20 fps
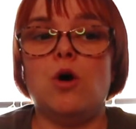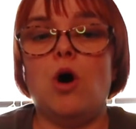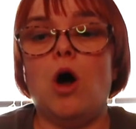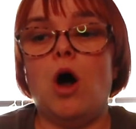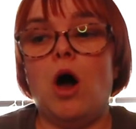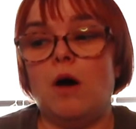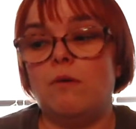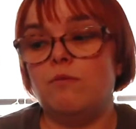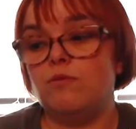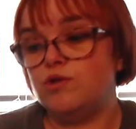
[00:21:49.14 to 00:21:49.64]

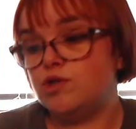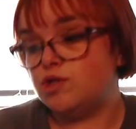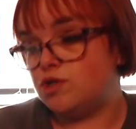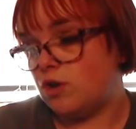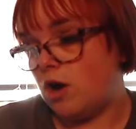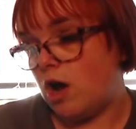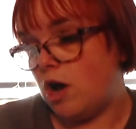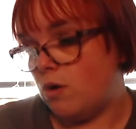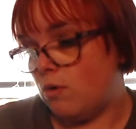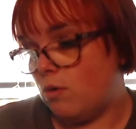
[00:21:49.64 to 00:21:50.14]
I will
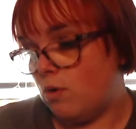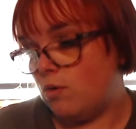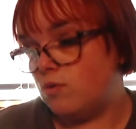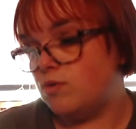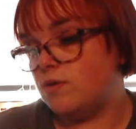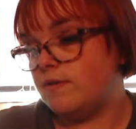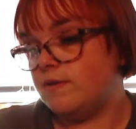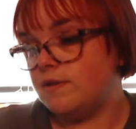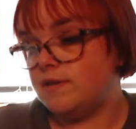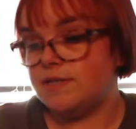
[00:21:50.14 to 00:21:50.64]
style
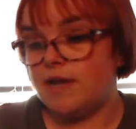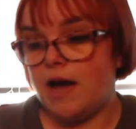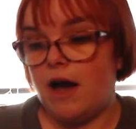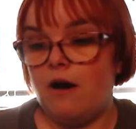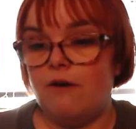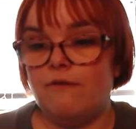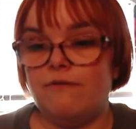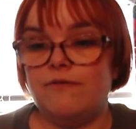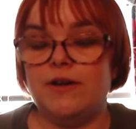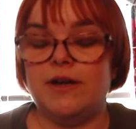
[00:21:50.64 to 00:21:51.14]
all of these
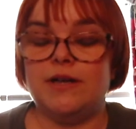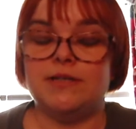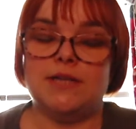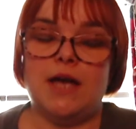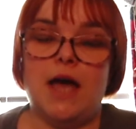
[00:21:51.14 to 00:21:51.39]
outfits